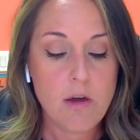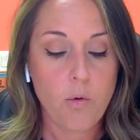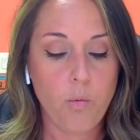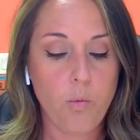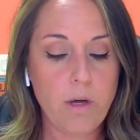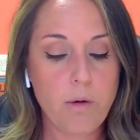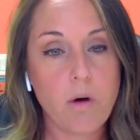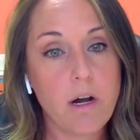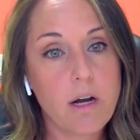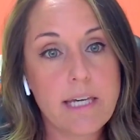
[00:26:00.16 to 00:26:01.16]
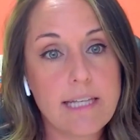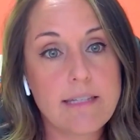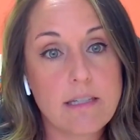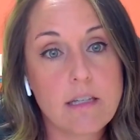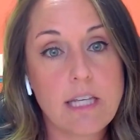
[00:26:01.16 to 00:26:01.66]
We want our
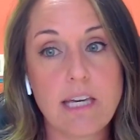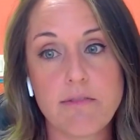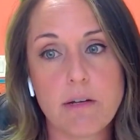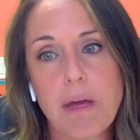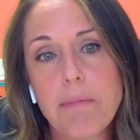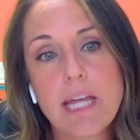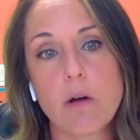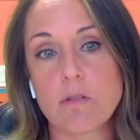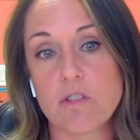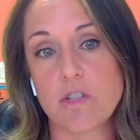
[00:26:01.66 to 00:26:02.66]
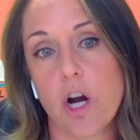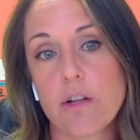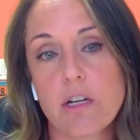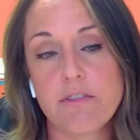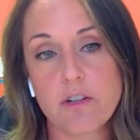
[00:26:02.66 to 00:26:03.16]
kids to leave and maybe they don't start
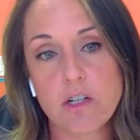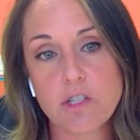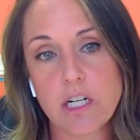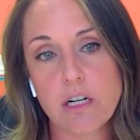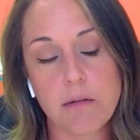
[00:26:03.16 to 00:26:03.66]
their first year.